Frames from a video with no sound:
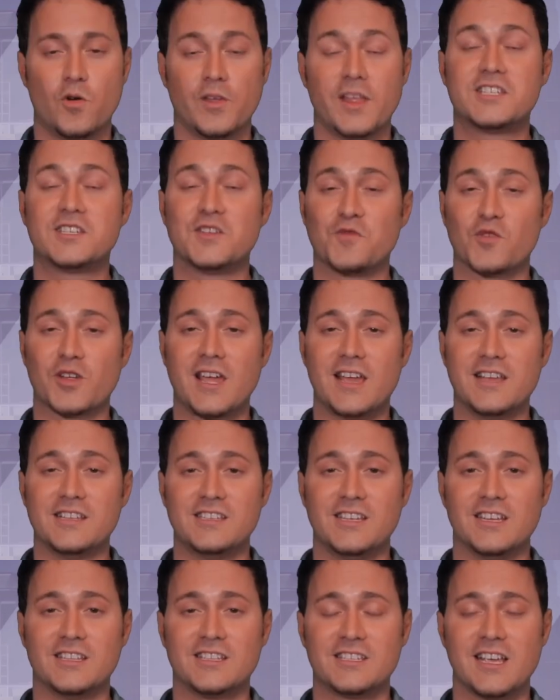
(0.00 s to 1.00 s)
Well, that's it for
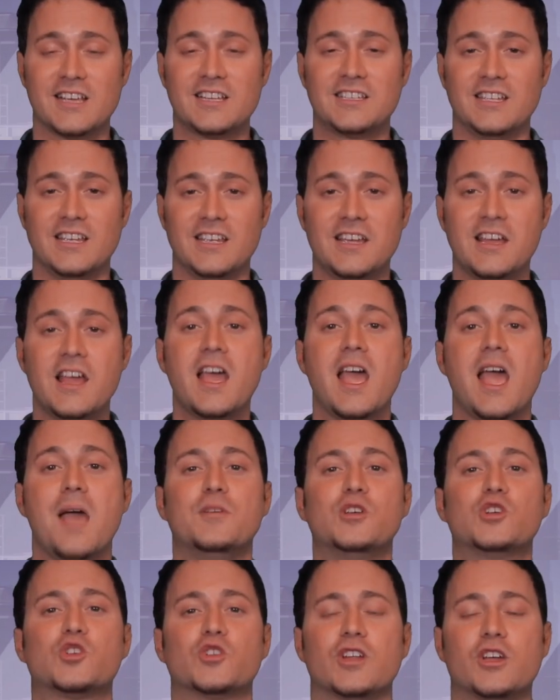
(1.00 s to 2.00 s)
KC in 60, and
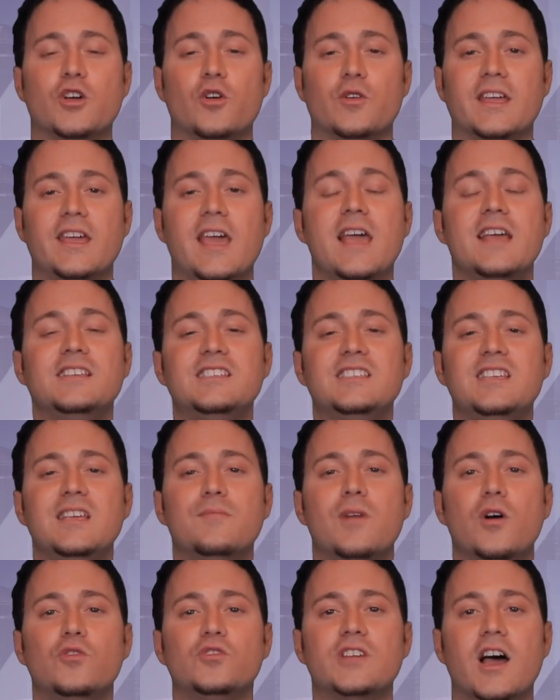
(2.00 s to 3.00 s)
be sure to go to
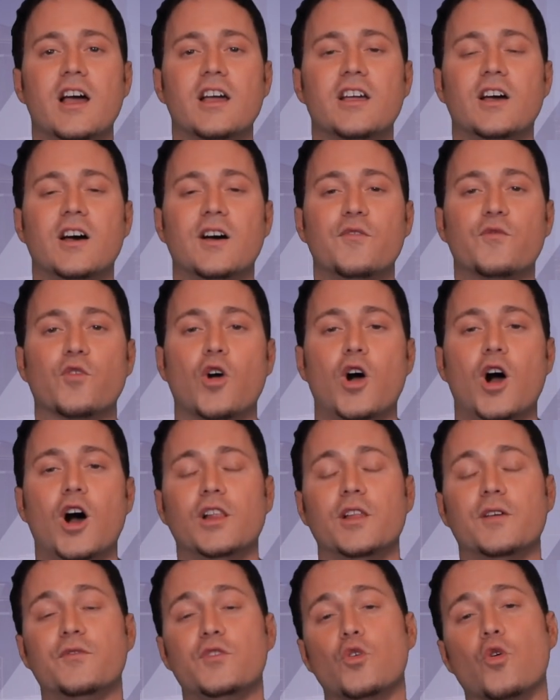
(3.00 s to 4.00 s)
kcmo.gov for
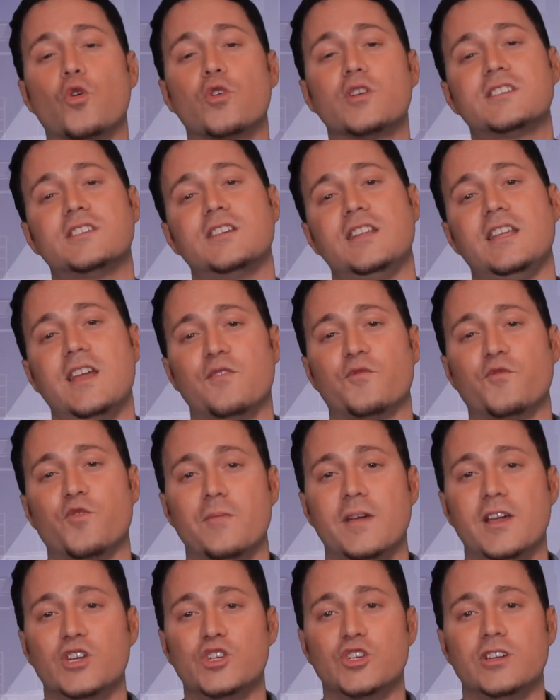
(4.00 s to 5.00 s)
all of your city
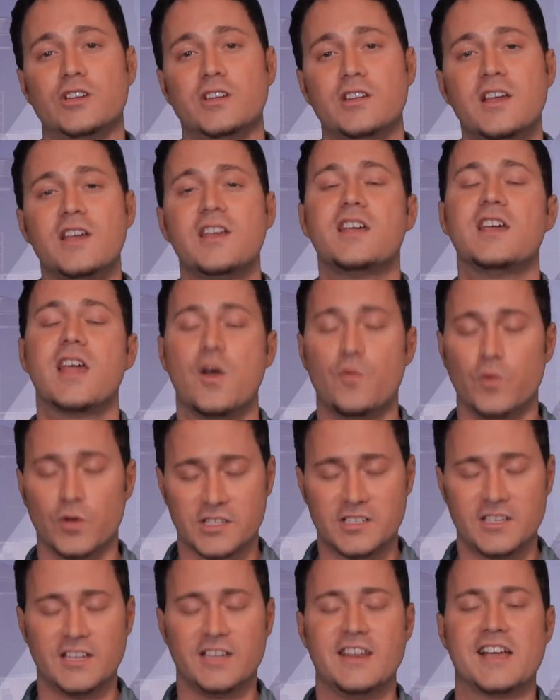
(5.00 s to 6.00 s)
information, and we'll see you